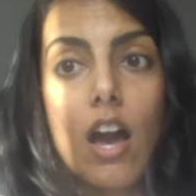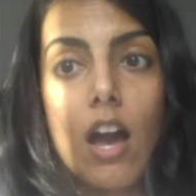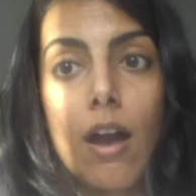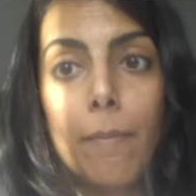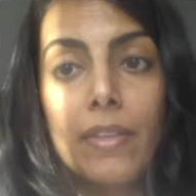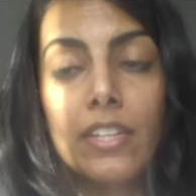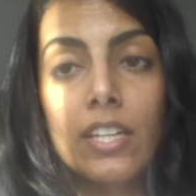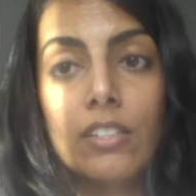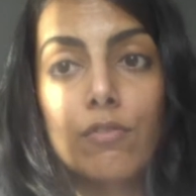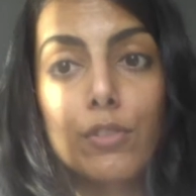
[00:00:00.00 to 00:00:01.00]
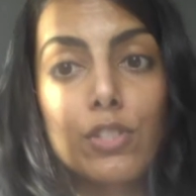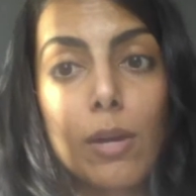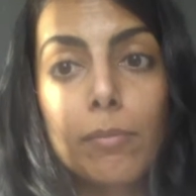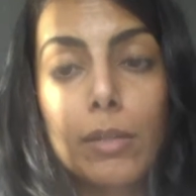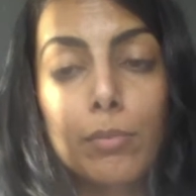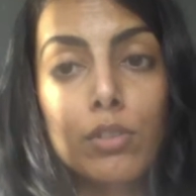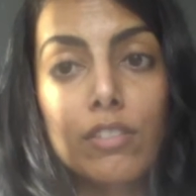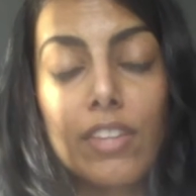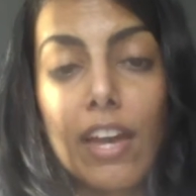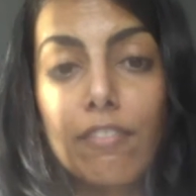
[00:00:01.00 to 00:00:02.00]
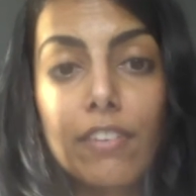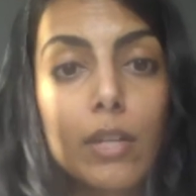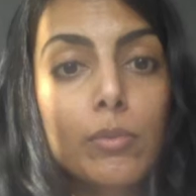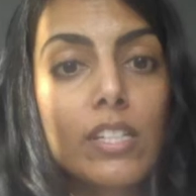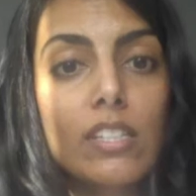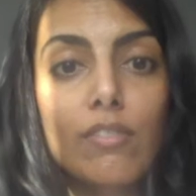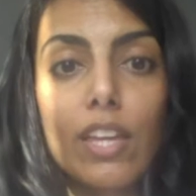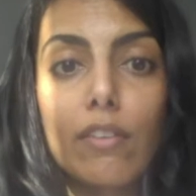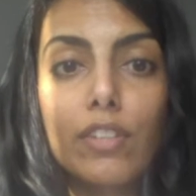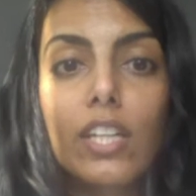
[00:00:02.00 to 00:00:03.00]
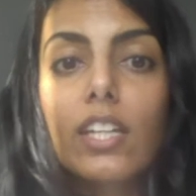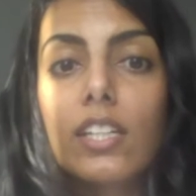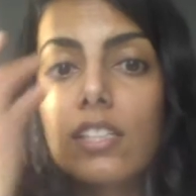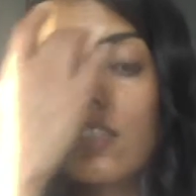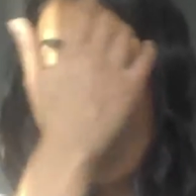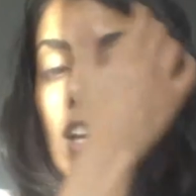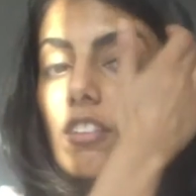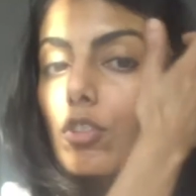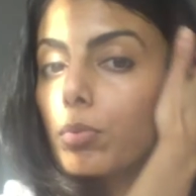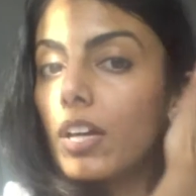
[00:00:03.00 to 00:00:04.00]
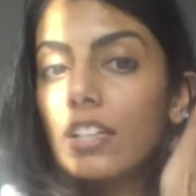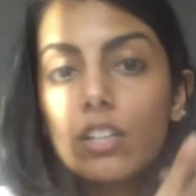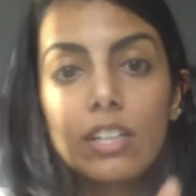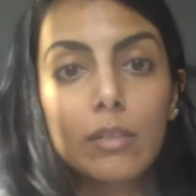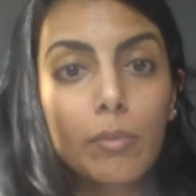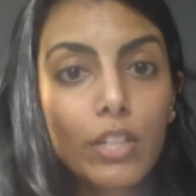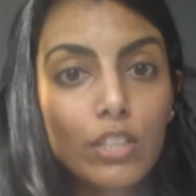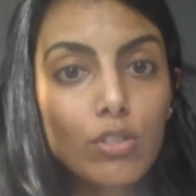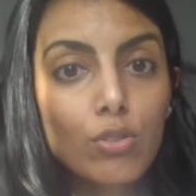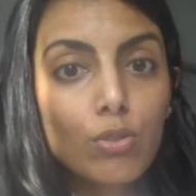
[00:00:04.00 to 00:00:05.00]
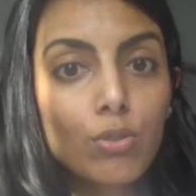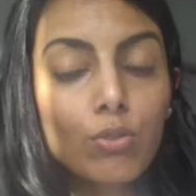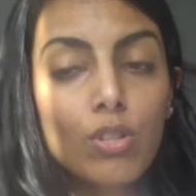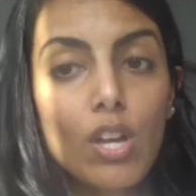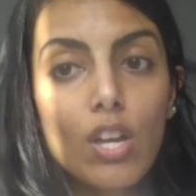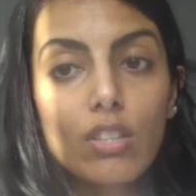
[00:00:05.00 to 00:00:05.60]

And then for some people, if they have families, if they have kids, if they're planning on getting married soon,